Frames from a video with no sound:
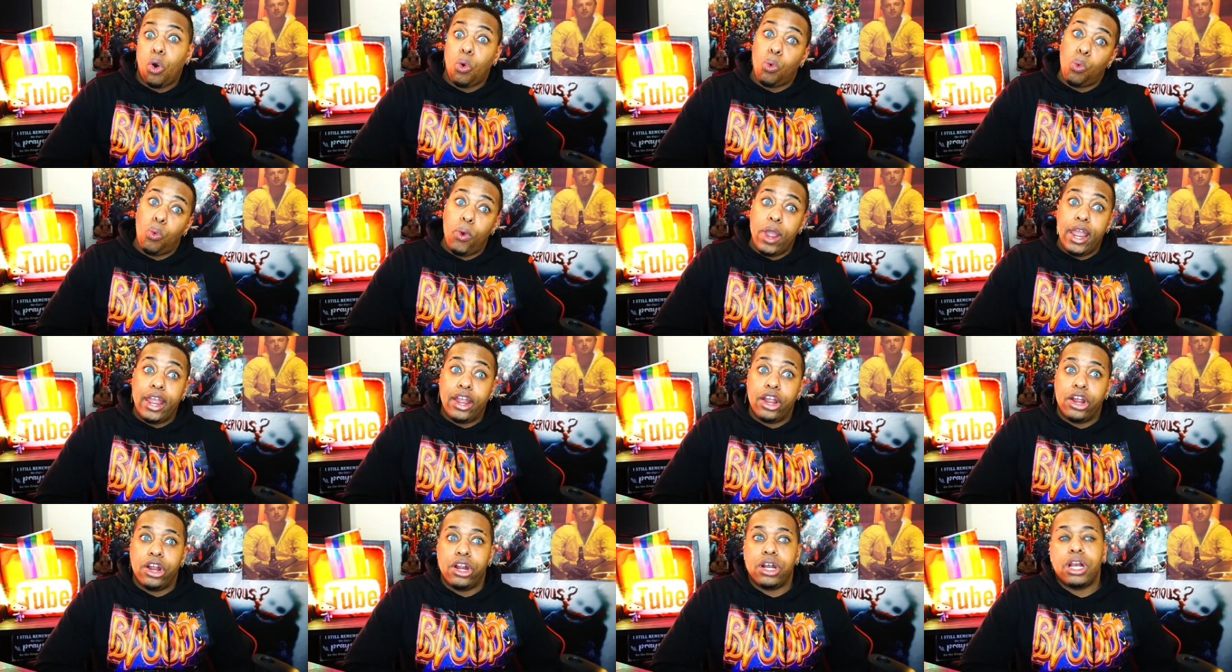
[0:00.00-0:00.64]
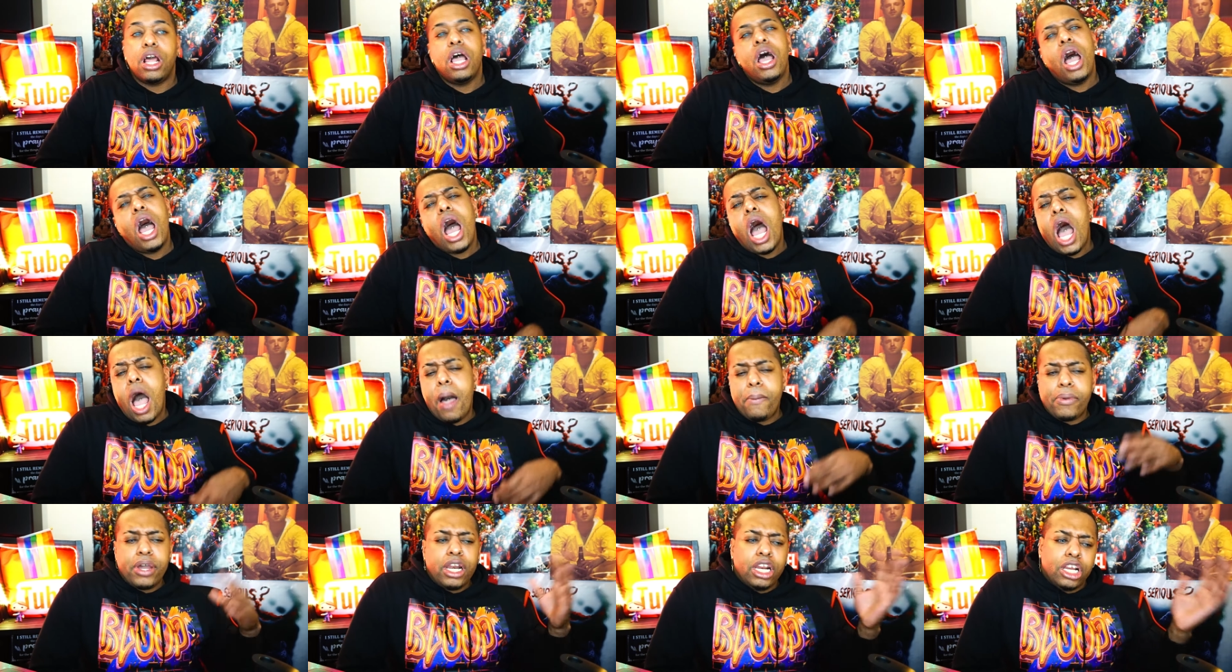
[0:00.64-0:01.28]
Weird.
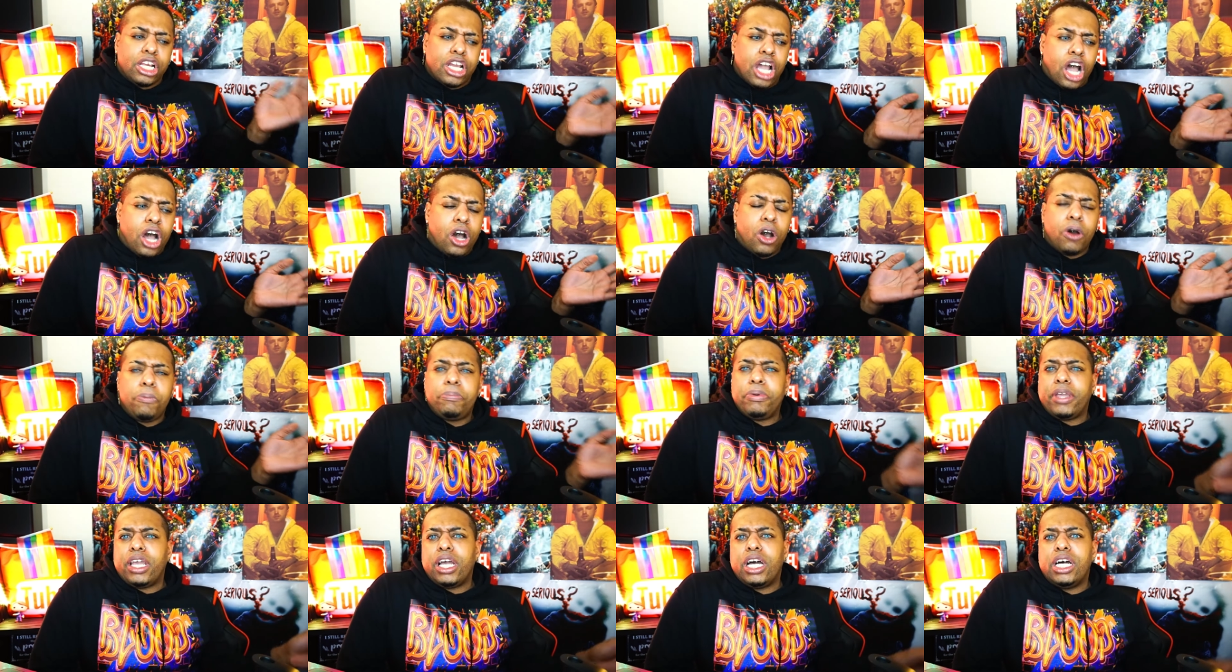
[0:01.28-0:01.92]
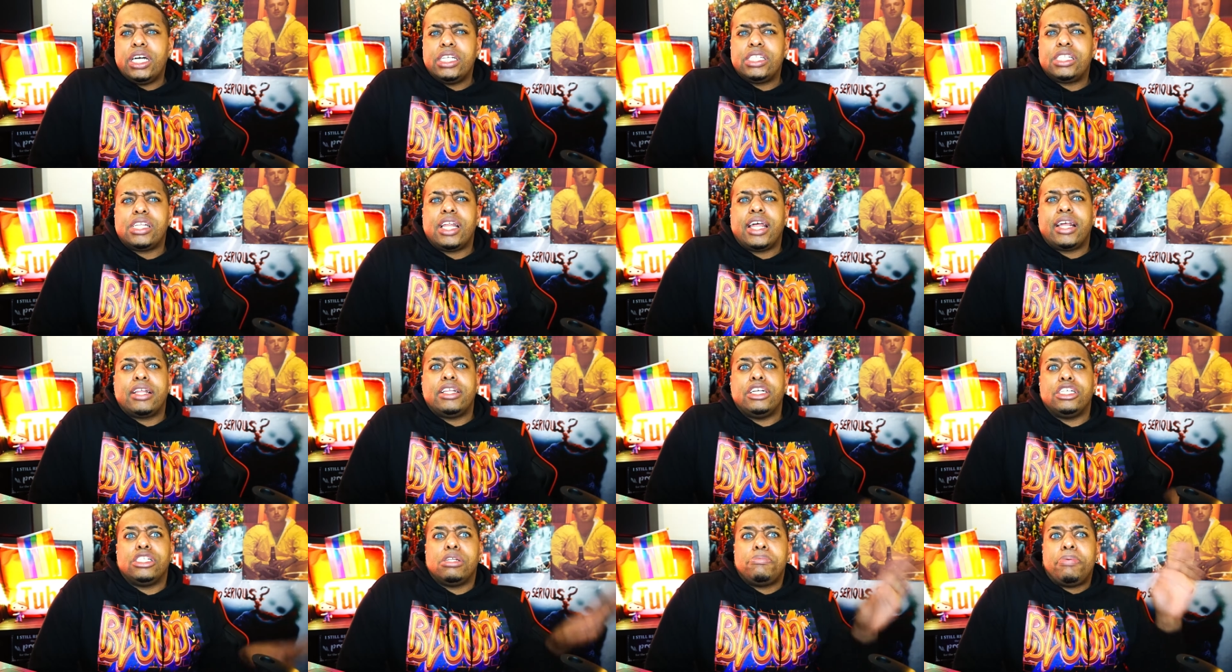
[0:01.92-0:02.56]
I'm gonna go because,
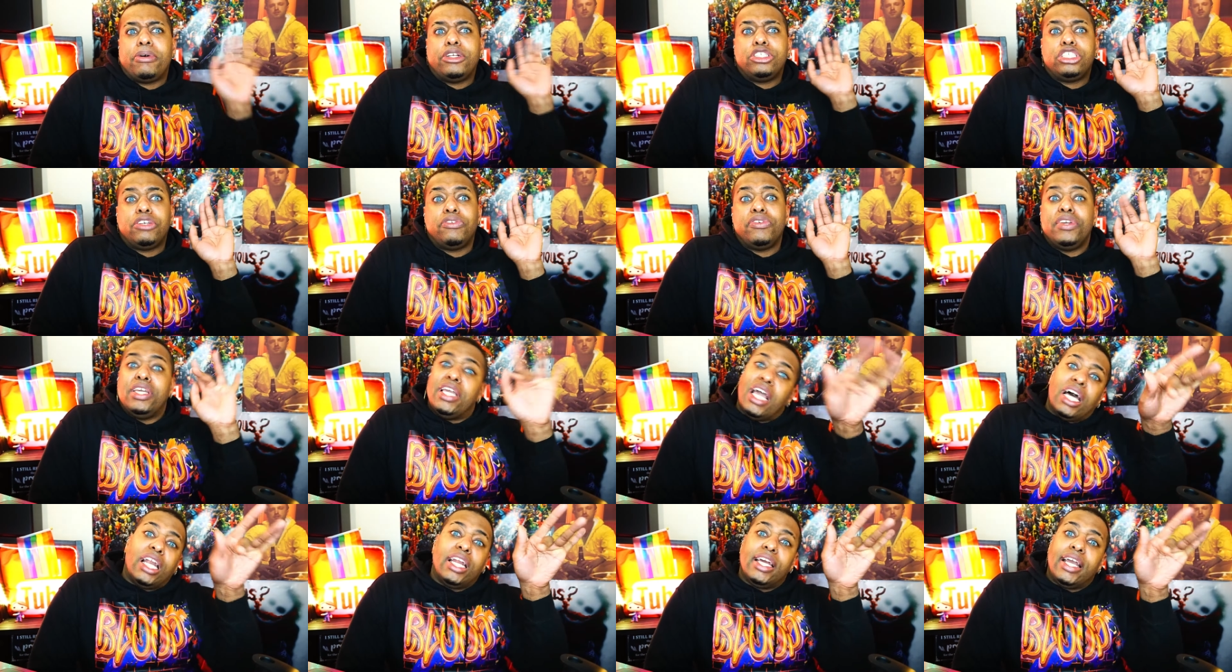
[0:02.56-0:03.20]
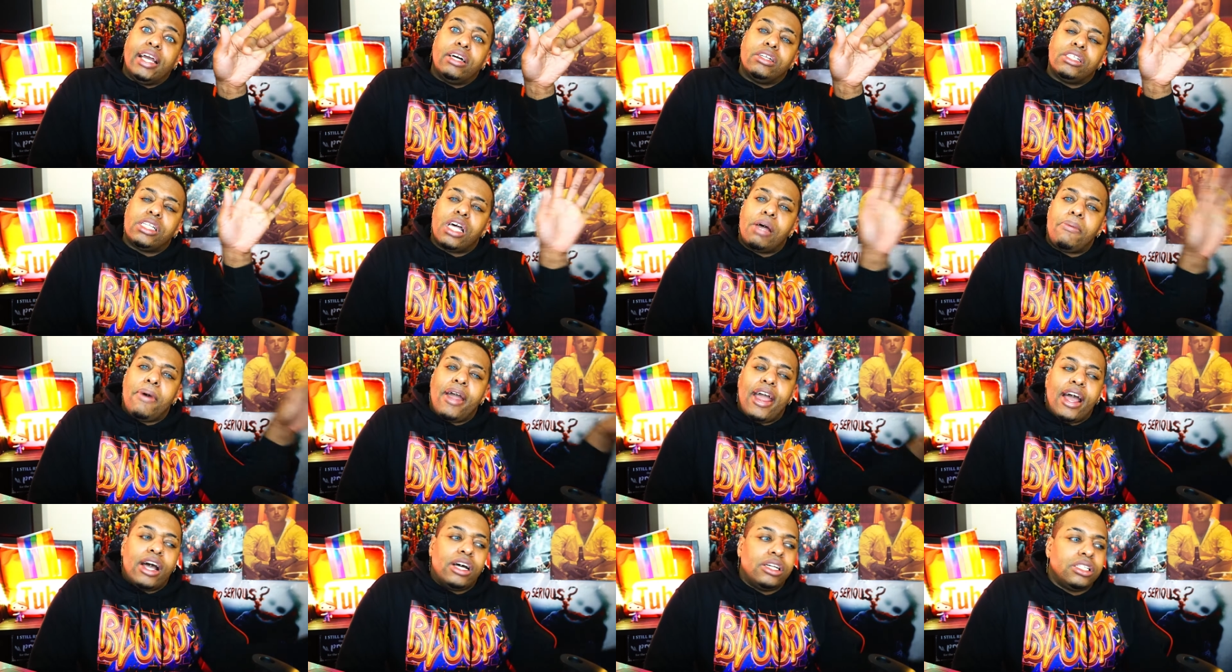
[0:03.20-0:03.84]
like, there's a bunch of yelling outside
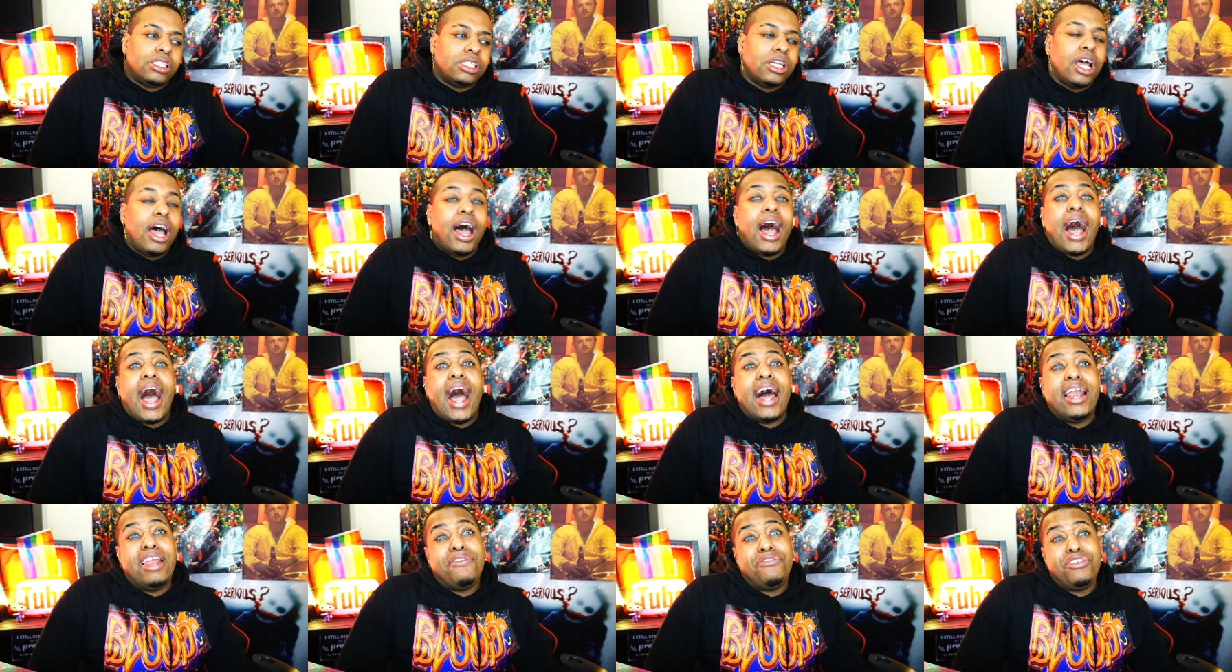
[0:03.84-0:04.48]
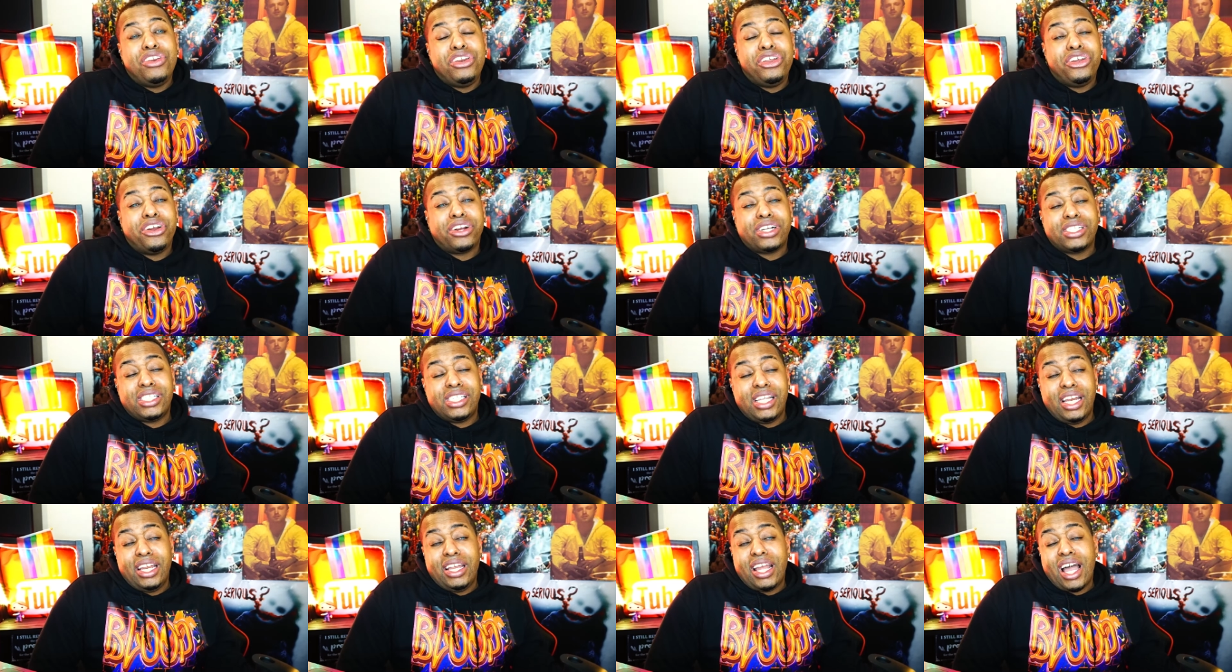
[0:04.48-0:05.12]
my house. I live in New York
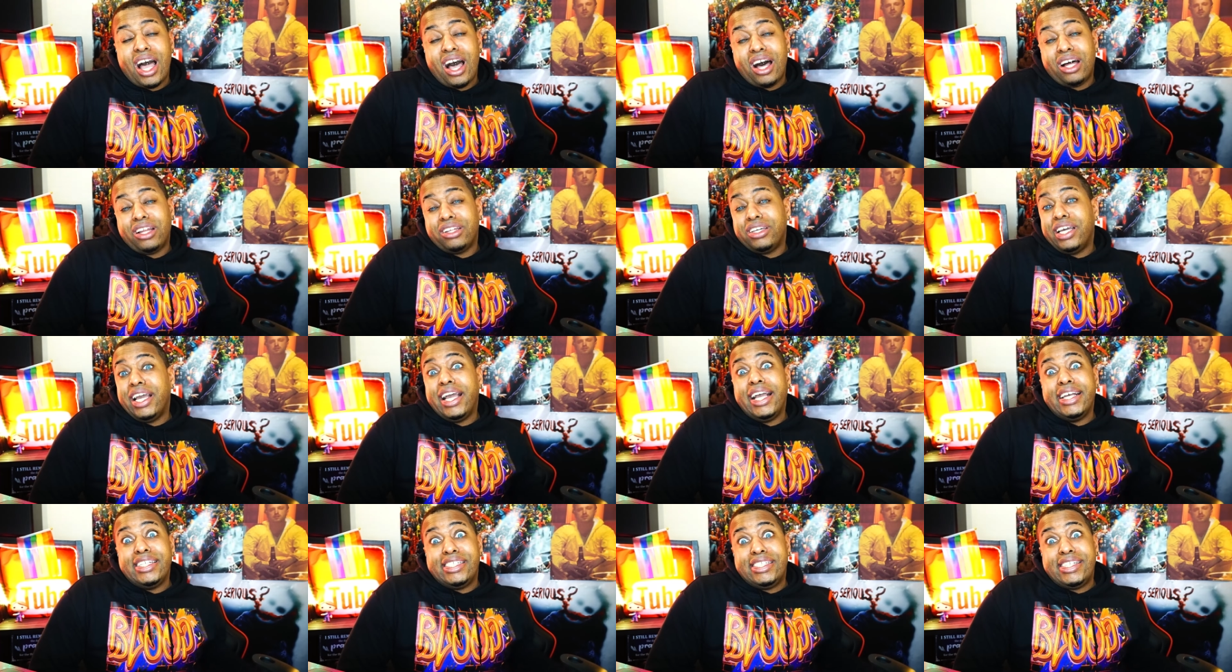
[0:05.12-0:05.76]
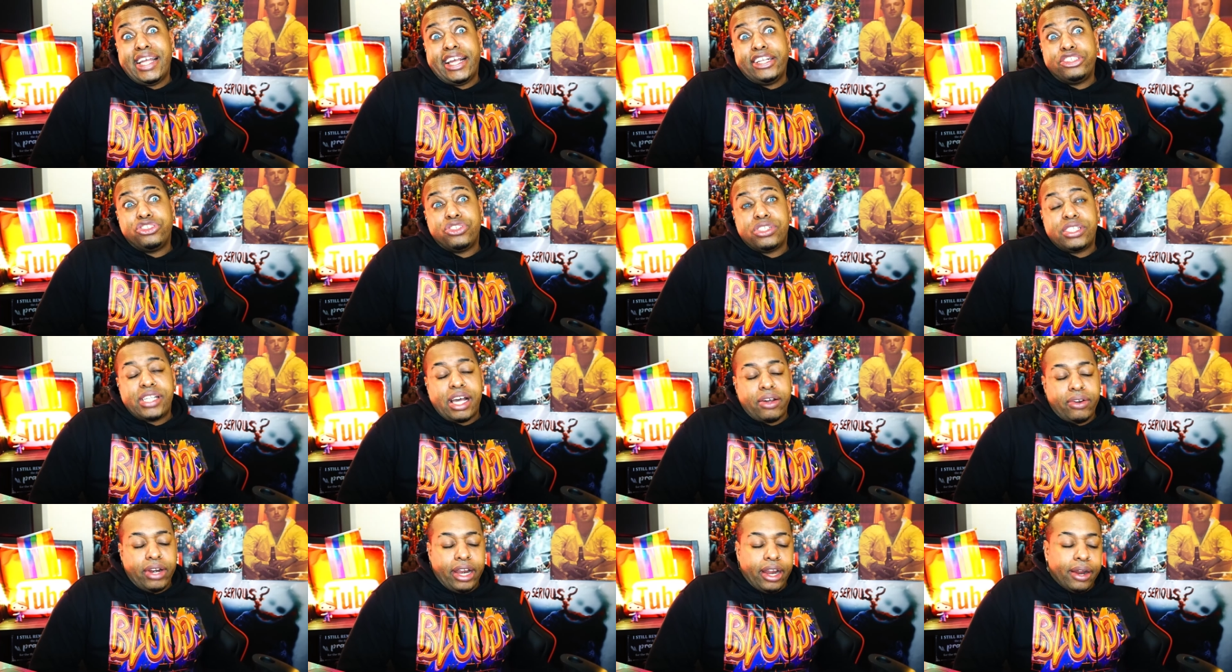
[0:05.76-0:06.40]
City, y'all. It's
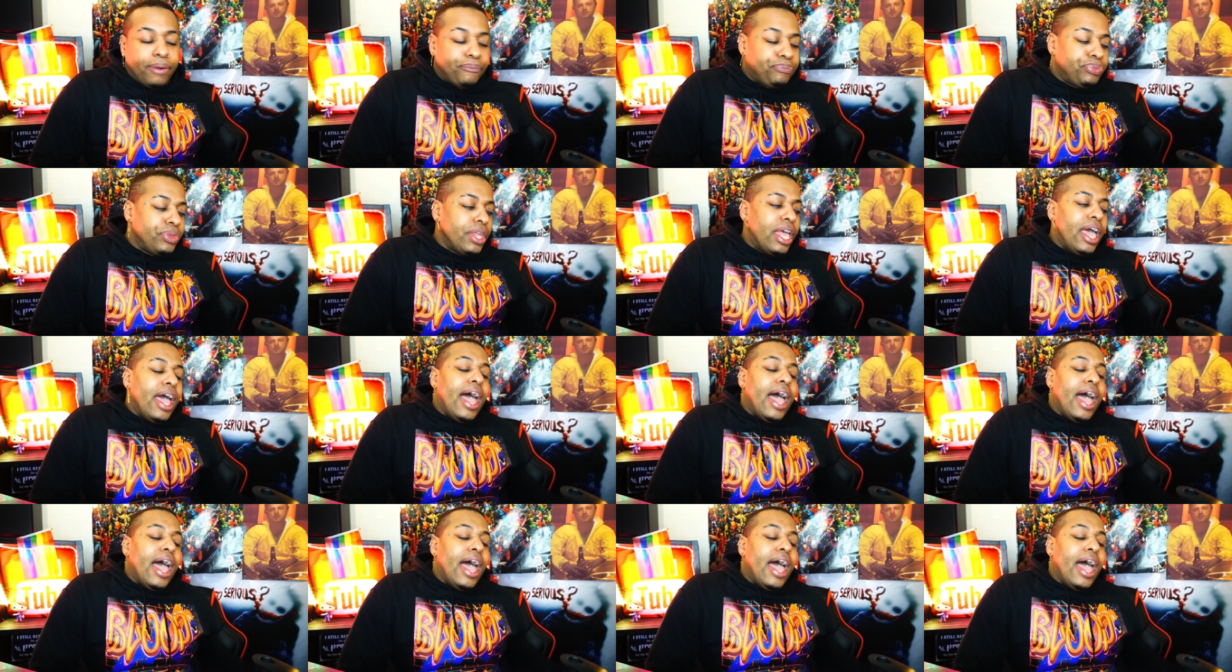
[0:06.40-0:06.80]
dangerous out here.